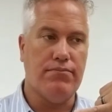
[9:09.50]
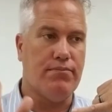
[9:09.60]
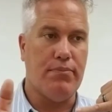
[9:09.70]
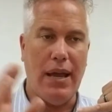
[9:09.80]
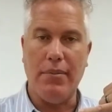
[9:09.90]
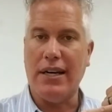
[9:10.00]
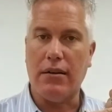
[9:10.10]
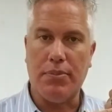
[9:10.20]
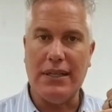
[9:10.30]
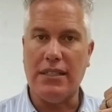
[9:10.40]
payment at
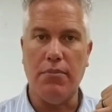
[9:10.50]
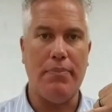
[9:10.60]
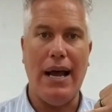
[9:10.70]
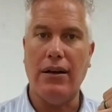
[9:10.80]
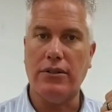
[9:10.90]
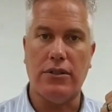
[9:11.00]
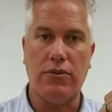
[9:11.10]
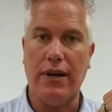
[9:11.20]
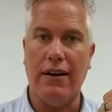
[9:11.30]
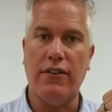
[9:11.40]
completion bounced or
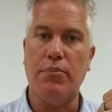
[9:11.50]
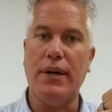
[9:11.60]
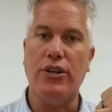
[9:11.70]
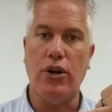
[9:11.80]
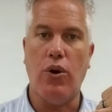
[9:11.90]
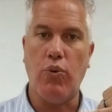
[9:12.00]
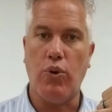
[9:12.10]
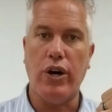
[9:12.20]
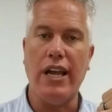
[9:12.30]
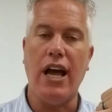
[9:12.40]
whatever, but don't
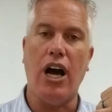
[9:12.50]
worry,